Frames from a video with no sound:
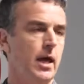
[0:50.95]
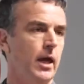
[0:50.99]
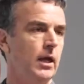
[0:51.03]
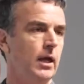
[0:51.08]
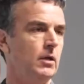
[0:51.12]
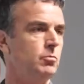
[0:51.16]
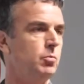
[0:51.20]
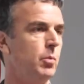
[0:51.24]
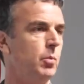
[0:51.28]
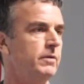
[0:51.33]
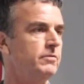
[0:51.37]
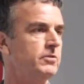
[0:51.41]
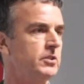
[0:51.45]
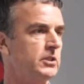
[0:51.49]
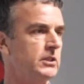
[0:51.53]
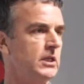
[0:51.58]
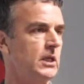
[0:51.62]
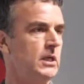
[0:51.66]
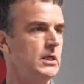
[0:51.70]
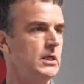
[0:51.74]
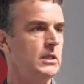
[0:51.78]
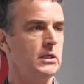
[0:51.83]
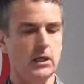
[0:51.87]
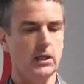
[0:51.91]
And we've
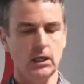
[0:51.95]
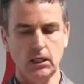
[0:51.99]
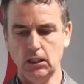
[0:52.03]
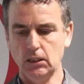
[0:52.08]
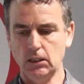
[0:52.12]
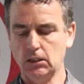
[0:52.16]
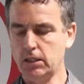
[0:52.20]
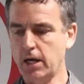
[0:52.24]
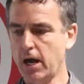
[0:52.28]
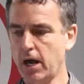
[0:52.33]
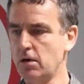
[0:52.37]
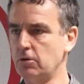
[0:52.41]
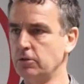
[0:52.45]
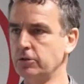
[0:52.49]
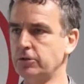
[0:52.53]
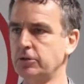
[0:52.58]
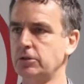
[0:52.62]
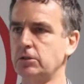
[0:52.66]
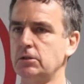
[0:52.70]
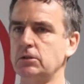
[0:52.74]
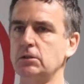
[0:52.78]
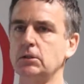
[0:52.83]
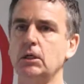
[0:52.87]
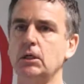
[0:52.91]
seen in
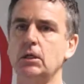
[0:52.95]
Carol's